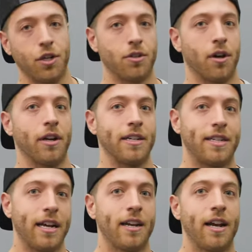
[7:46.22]
shoes on a
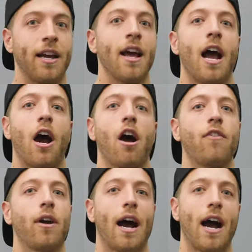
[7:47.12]
day-to-day.
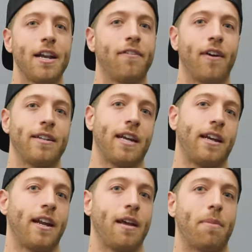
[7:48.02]
However, I define
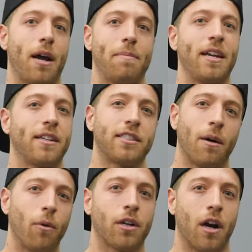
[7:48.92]
day-to-day by being
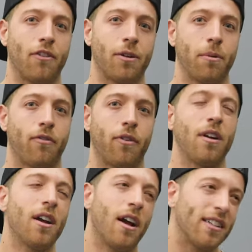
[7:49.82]
somewhat comfortable
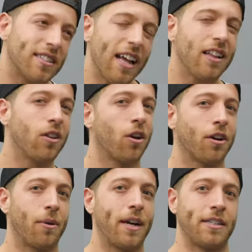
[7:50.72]
for slightly
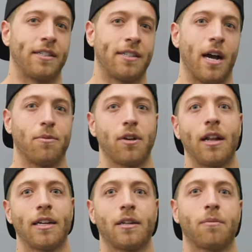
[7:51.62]
longer durations of time. So I
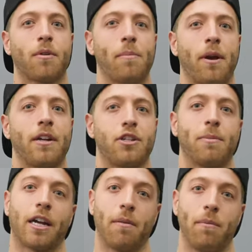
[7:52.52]
like to compare that to
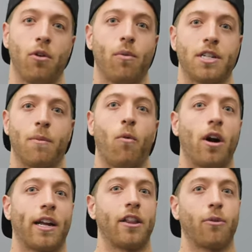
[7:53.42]
my commute, which I'm
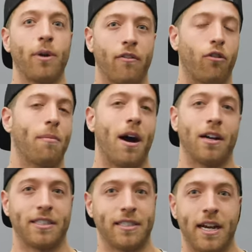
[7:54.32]
walking 3 to 4
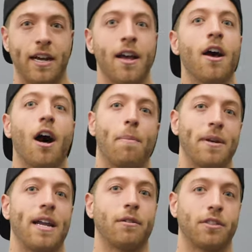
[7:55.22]
miles a day up
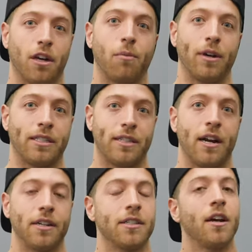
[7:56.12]
and down subway
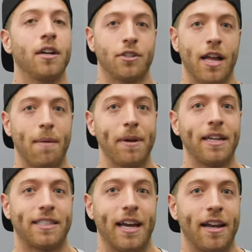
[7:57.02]
stairs. So that
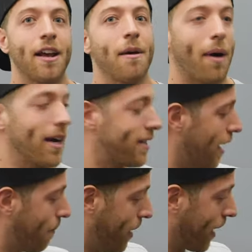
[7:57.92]
being said, my
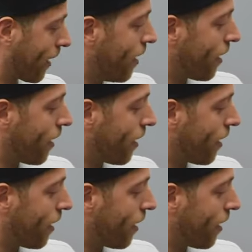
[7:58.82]
top pick